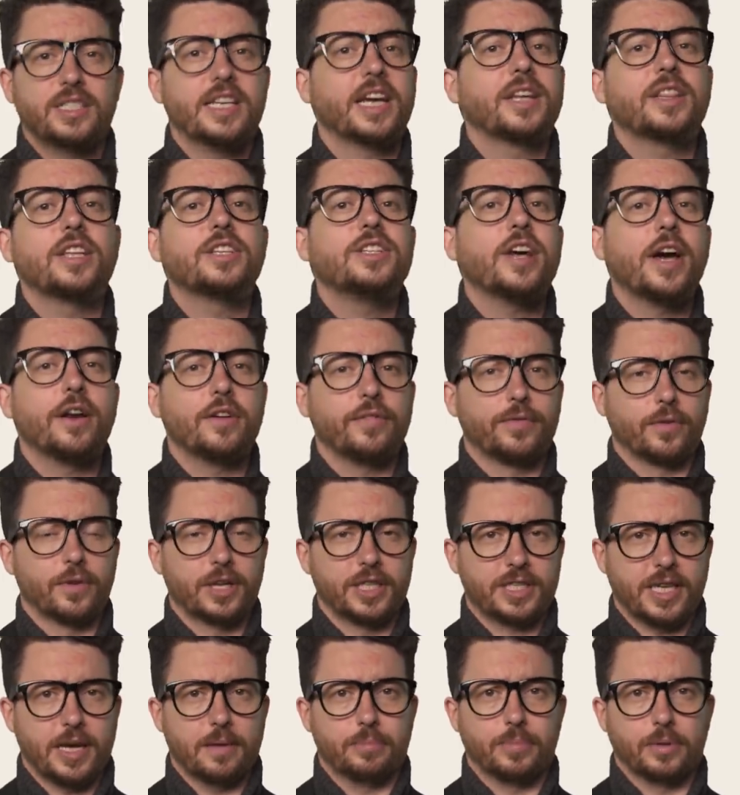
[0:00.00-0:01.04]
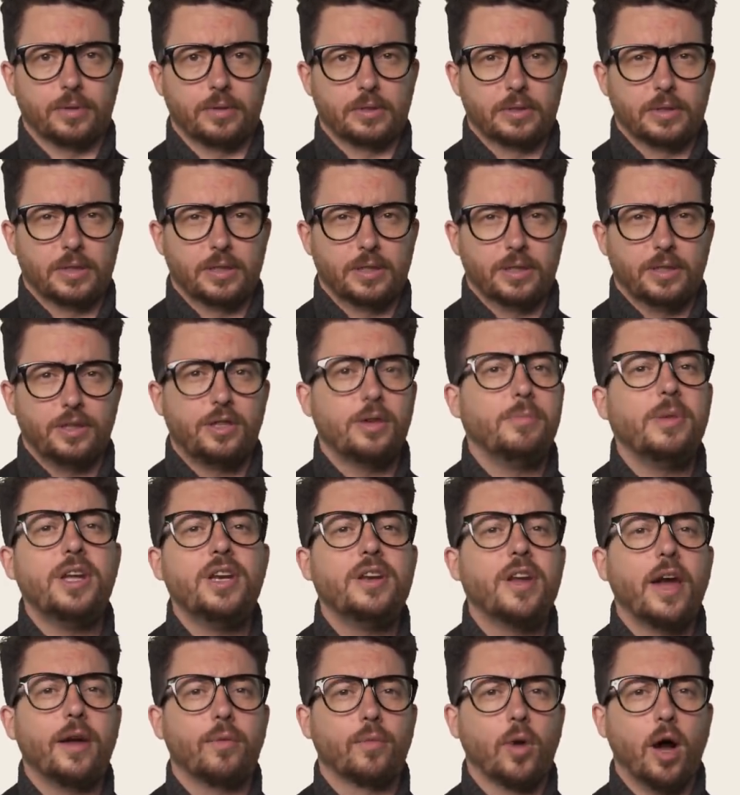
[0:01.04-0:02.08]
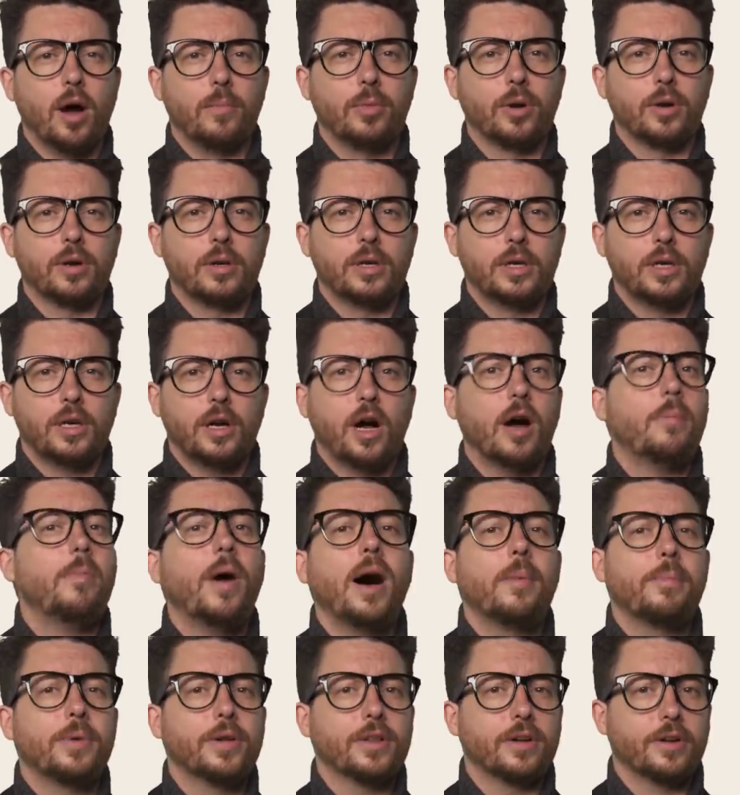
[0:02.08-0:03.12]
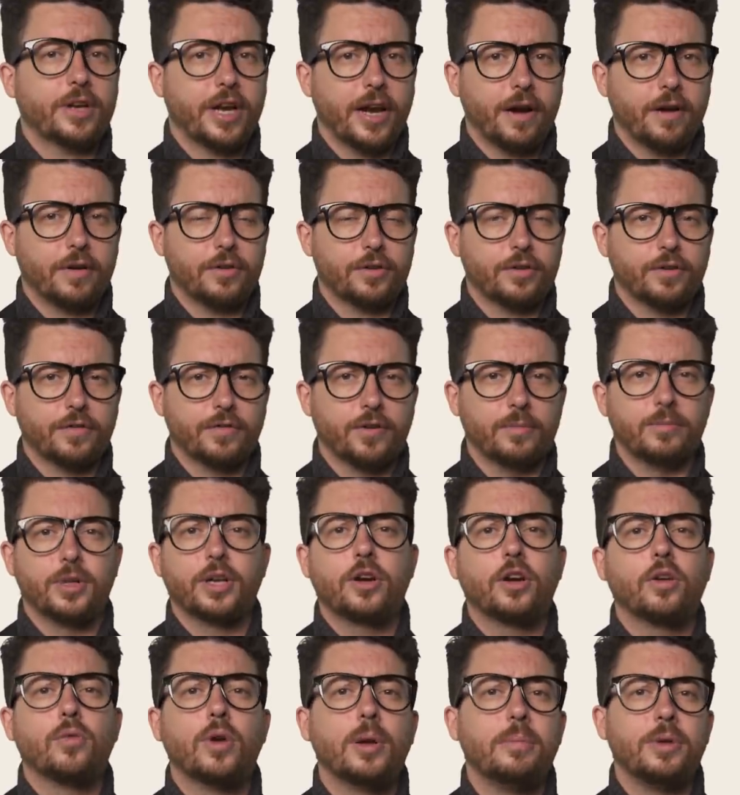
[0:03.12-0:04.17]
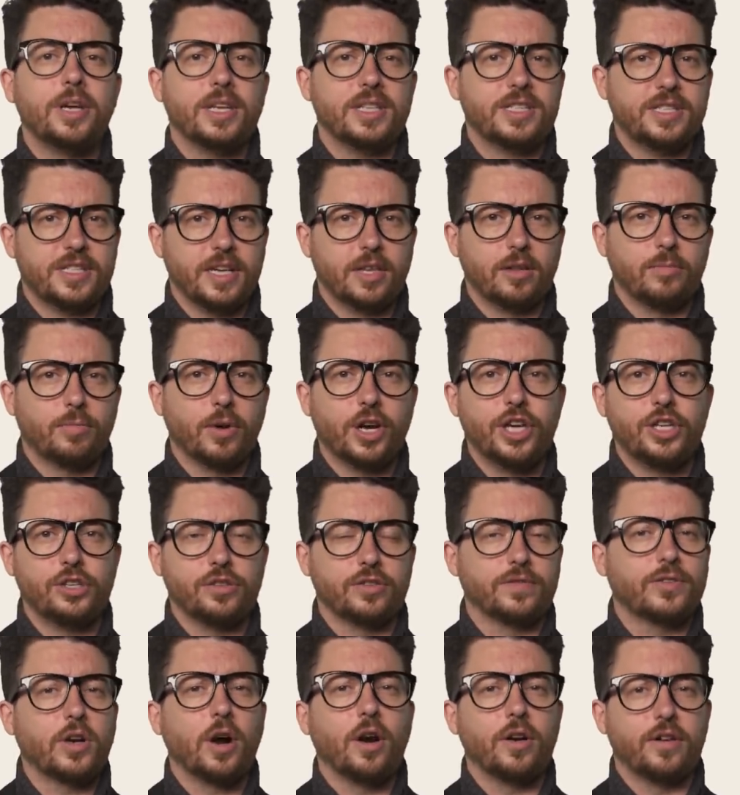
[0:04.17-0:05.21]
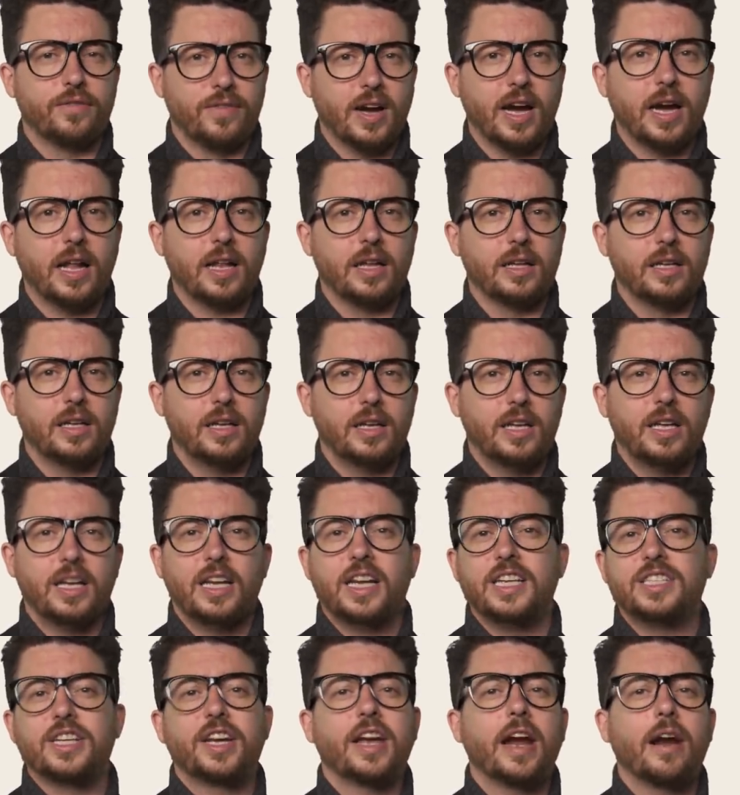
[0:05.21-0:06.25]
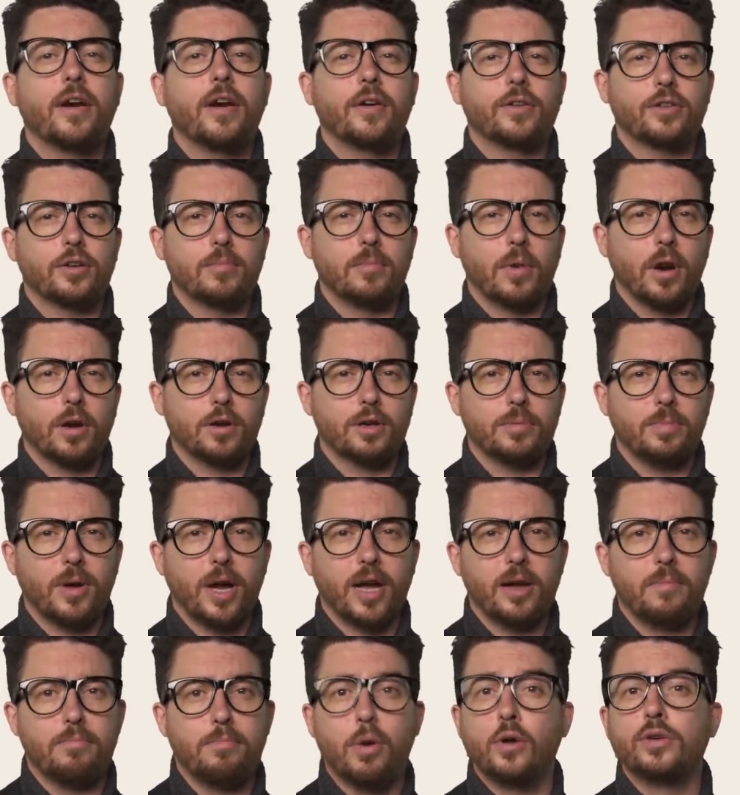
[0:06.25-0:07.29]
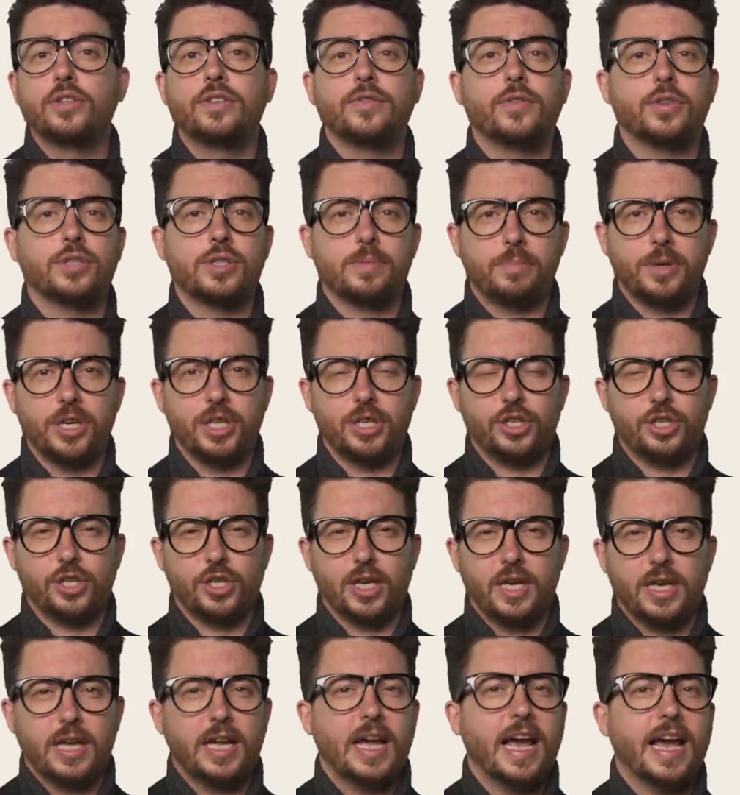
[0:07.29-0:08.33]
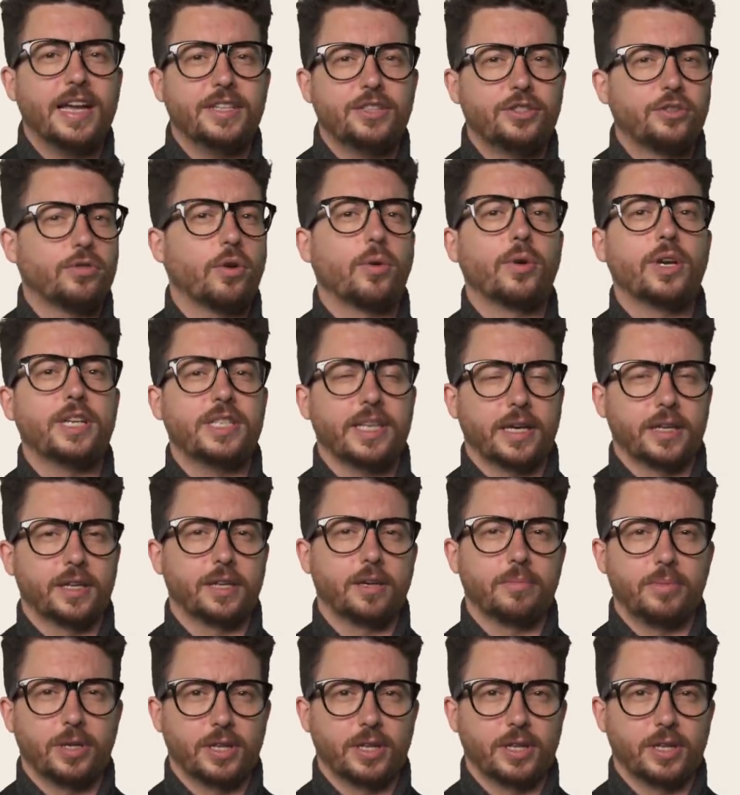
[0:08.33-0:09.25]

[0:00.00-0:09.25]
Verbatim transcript: Take the title, for example The Midnight Robber, a popular character from the Caribbean celebration of Carnival, is a character marked by boastful speech and storytelling